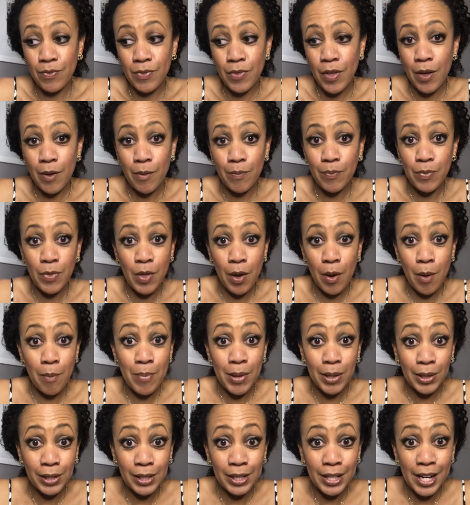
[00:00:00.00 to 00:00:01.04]
the
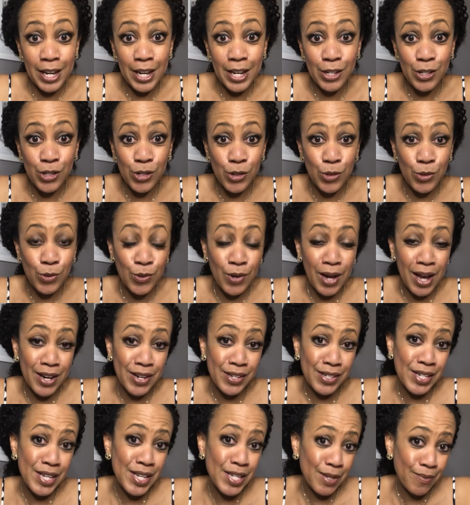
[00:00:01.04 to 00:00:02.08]
ability to kind
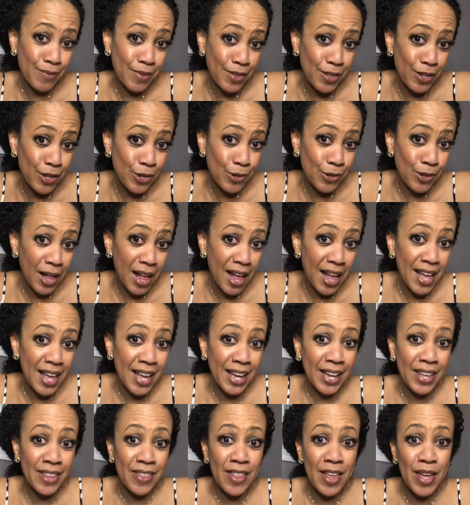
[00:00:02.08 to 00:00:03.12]
of see something that you
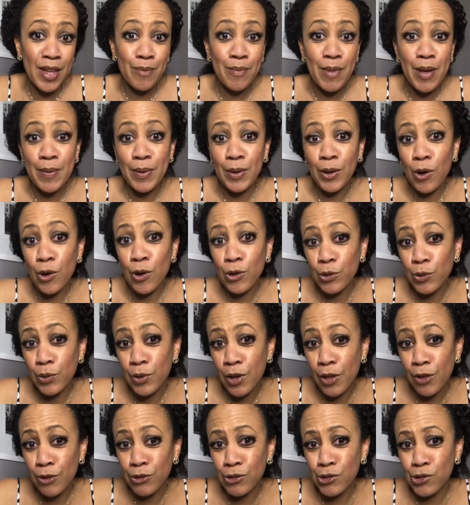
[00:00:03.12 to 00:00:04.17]
like and then maybe go to
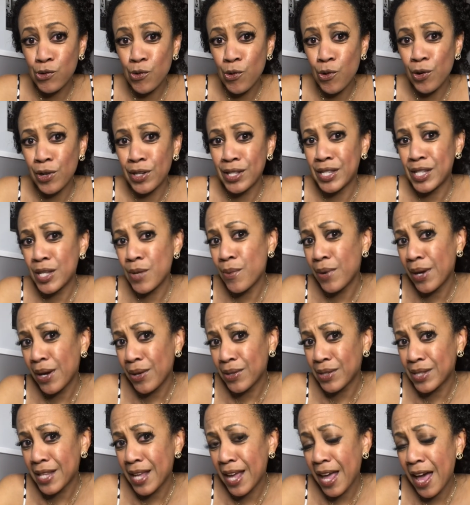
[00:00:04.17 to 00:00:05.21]
another store and see what
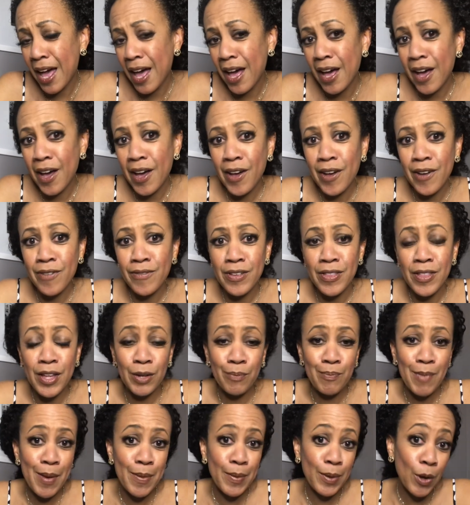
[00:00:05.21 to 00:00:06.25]
else they have and
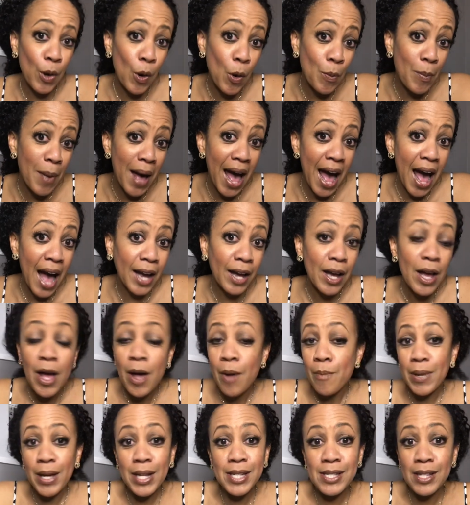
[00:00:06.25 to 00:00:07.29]
then maybe go back,
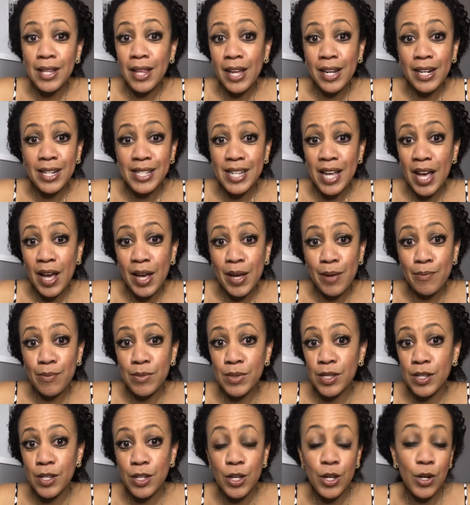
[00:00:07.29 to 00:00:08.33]
because a lot of
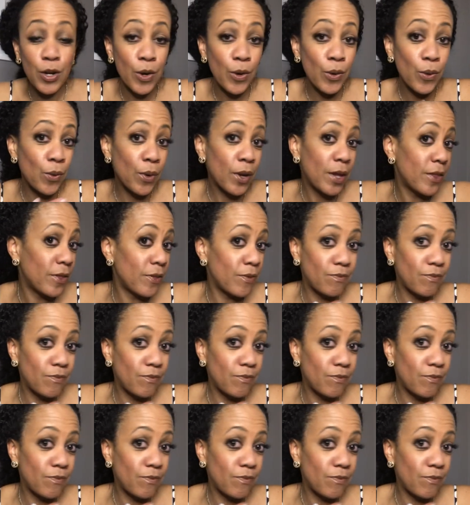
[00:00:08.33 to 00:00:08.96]
times, you know,